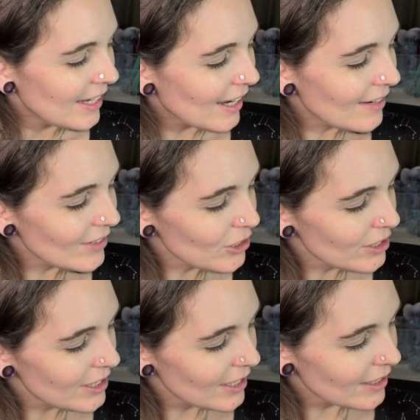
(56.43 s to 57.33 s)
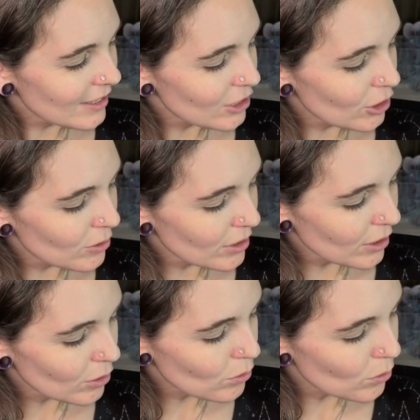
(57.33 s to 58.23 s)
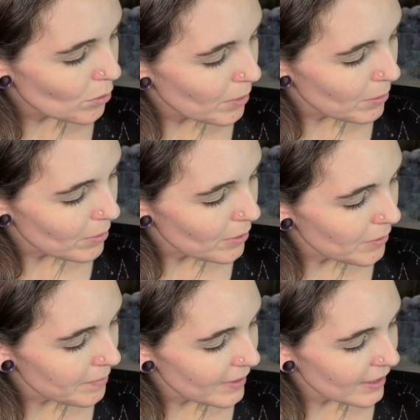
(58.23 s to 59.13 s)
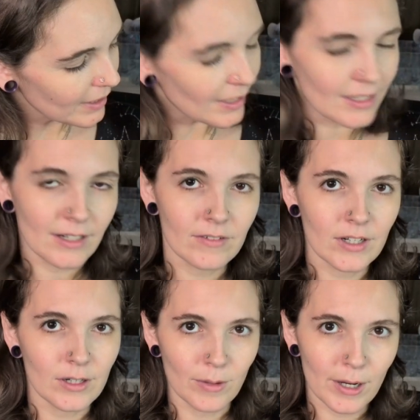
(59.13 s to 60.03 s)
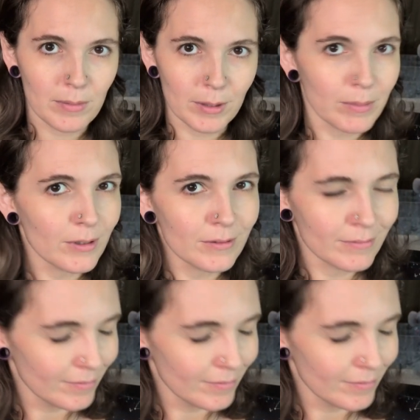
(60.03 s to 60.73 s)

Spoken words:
Kind of interesting that they chose like a cool purple and then like a very red purple.